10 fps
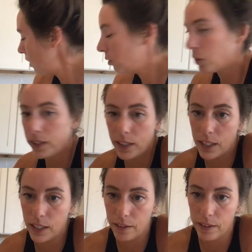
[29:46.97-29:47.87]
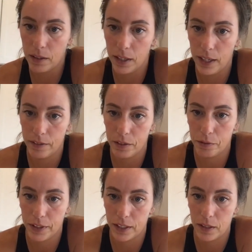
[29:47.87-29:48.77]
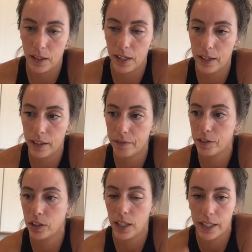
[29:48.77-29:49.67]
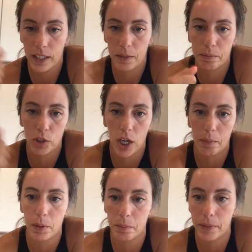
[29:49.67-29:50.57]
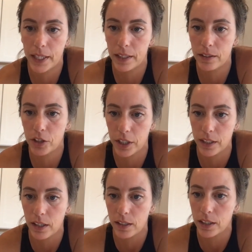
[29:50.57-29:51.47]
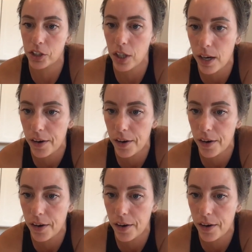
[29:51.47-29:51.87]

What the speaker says: 1 second, I think I have to chop up my turkey sausage.